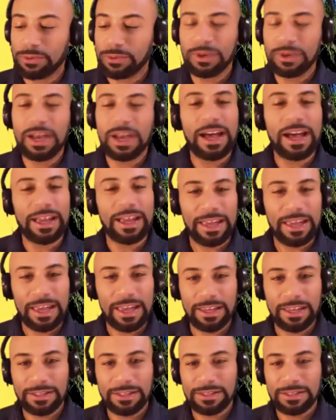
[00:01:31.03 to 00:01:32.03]
I
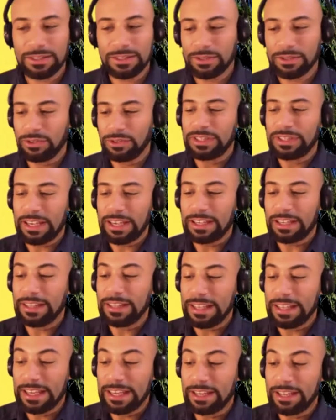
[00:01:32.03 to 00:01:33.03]
ate. So you're taking
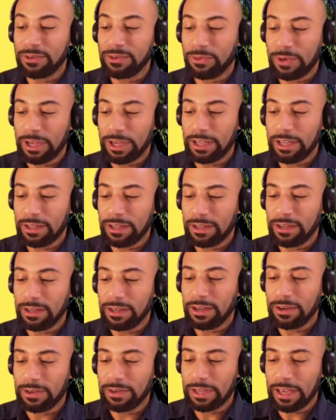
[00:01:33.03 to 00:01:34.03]
the N away.
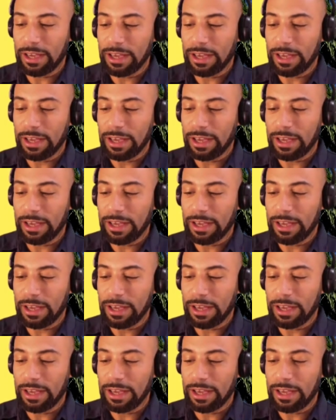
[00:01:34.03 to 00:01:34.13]
Okay.